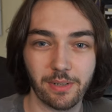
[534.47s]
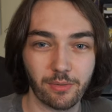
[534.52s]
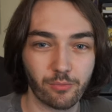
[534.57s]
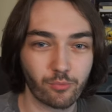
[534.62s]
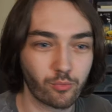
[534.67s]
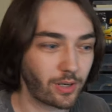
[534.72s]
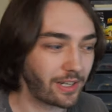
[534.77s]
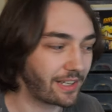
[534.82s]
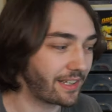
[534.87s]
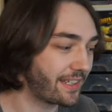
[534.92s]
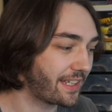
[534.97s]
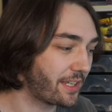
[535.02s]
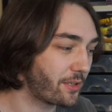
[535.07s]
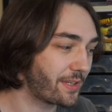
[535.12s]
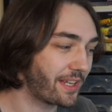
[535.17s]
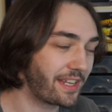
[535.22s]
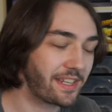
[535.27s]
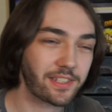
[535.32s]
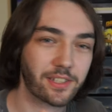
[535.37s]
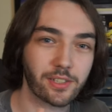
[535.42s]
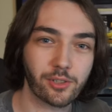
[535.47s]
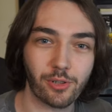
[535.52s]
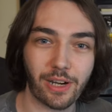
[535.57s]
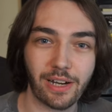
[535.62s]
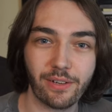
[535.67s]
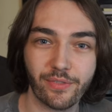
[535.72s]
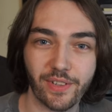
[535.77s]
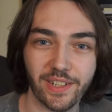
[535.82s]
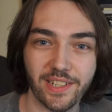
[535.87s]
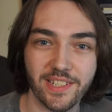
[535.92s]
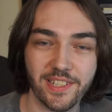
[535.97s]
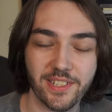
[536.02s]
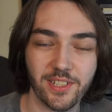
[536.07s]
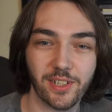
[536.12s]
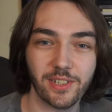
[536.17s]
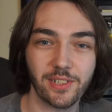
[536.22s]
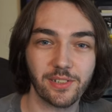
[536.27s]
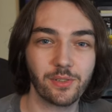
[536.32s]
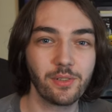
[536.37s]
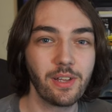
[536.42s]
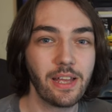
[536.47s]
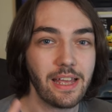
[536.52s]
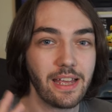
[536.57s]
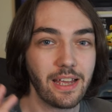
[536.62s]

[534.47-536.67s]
a really unique graphic style,